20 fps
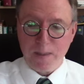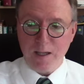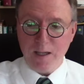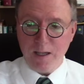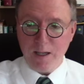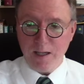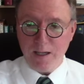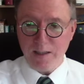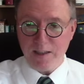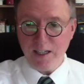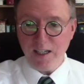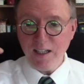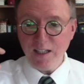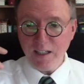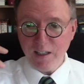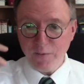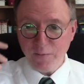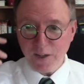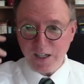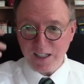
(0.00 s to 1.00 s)
And then
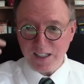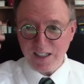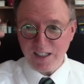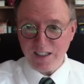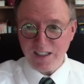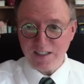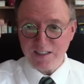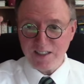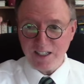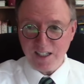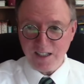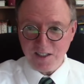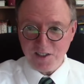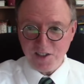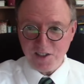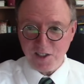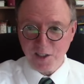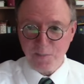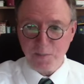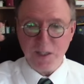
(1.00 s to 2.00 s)
if I get a
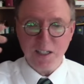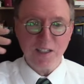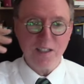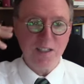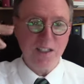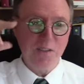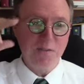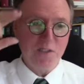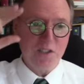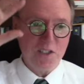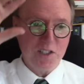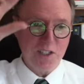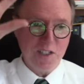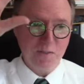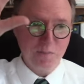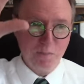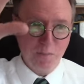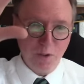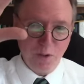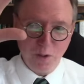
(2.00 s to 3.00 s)
telescope, I can even see
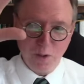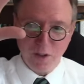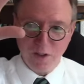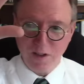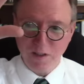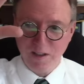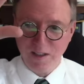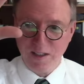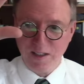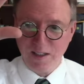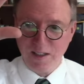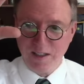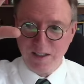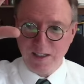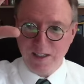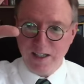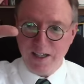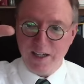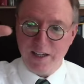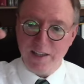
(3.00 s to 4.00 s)
more.
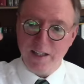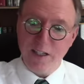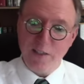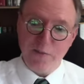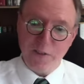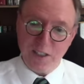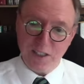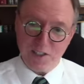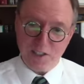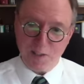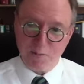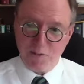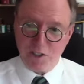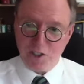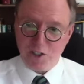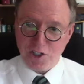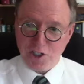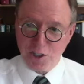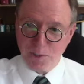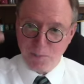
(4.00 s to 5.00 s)
And then if you get some of
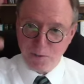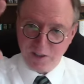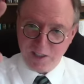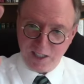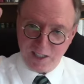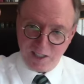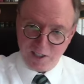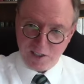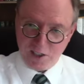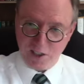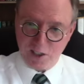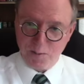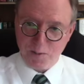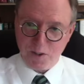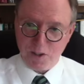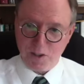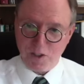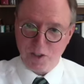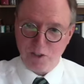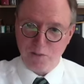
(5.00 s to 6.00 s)
these super telescopes,
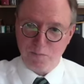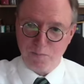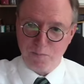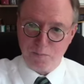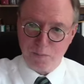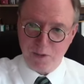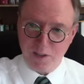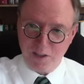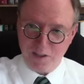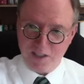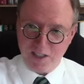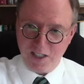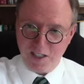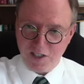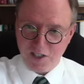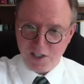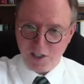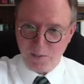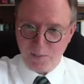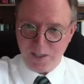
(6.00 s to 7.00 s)
or go put a
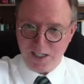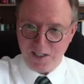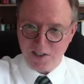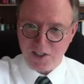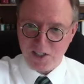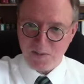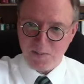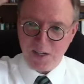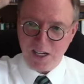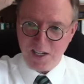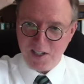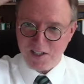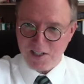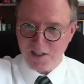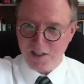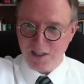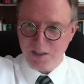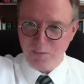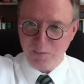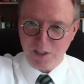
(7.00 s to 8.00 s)
telescope out in space
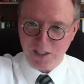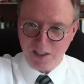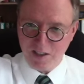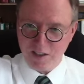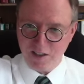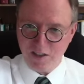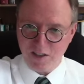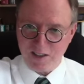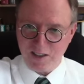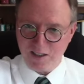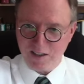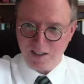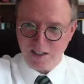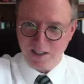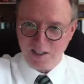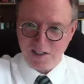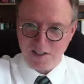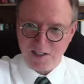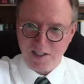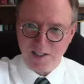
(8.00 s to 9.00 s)
and then begin to look at
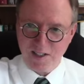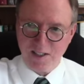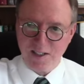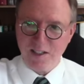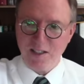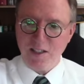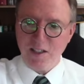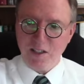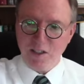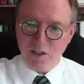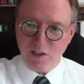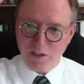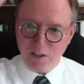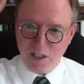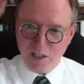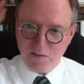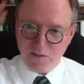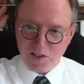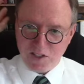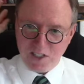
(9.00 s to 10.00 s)
things, you
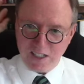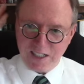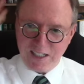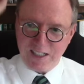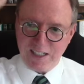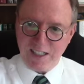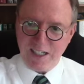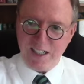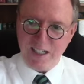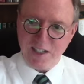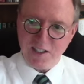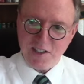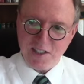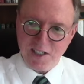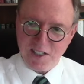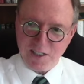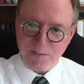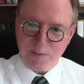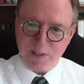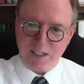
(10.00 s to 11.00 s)
even see
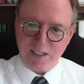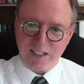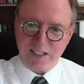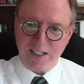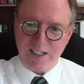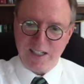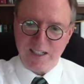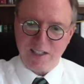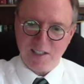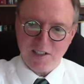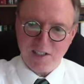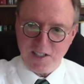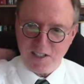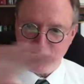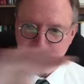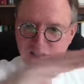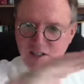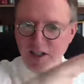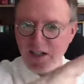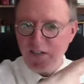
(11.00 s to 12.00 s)
galaxies upon
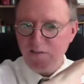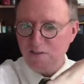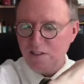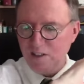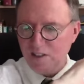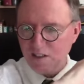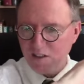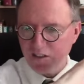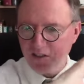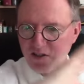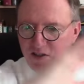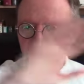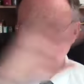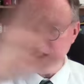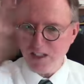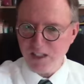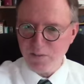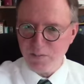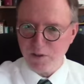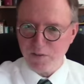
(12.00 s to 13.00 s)
galaxies, and you have an
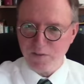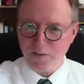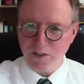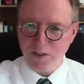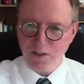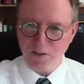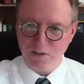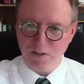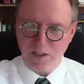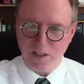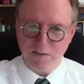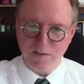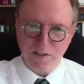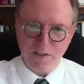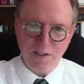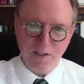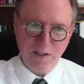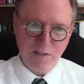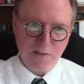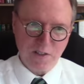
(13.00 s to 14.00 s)
incredible view of the
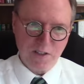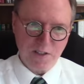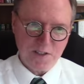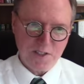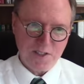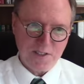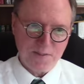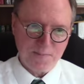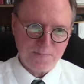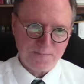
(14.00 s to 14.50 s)
universe.